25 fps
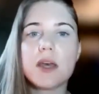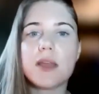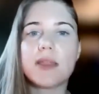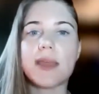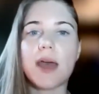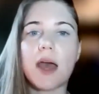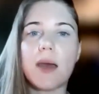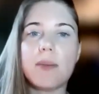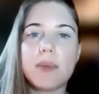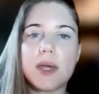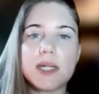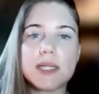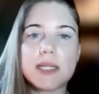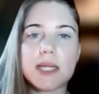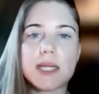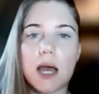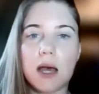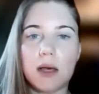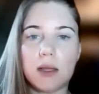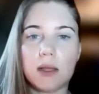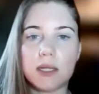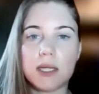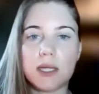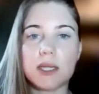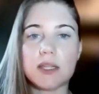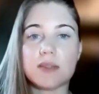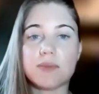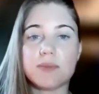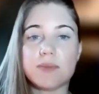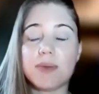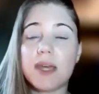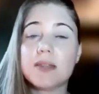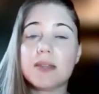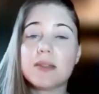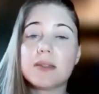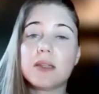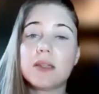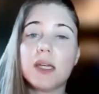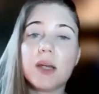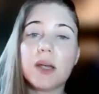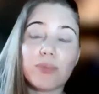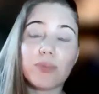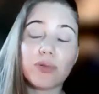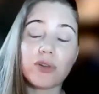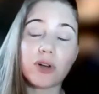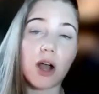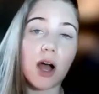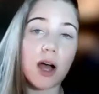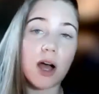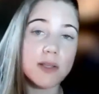That mentality is basically a
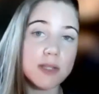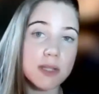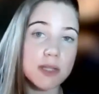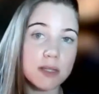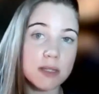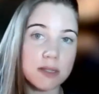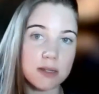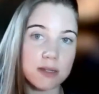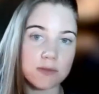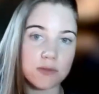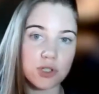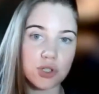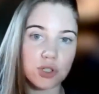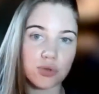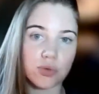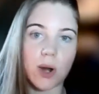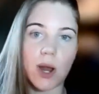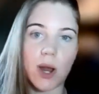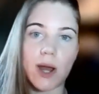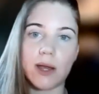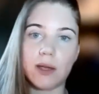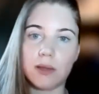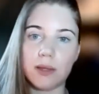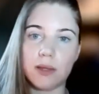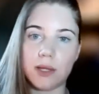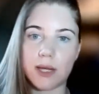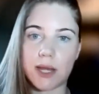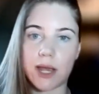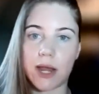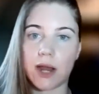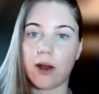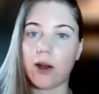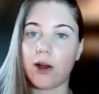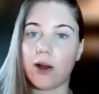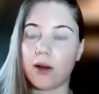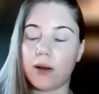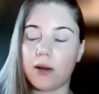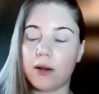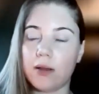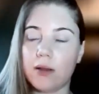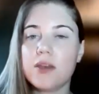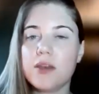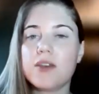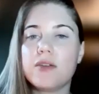process of trial and error,